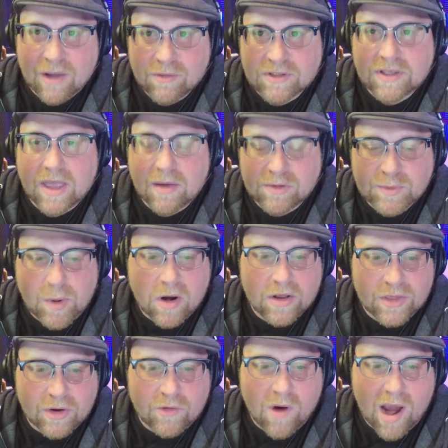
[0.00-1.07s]
it was uh, that was part
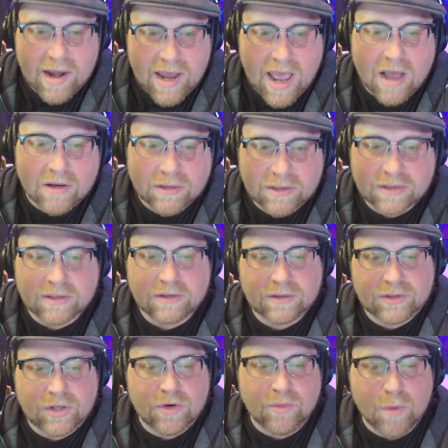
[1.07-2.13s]
of the Grindhouse. It was
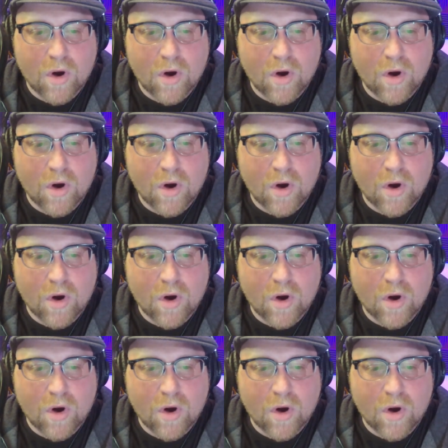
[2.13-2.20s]
part of the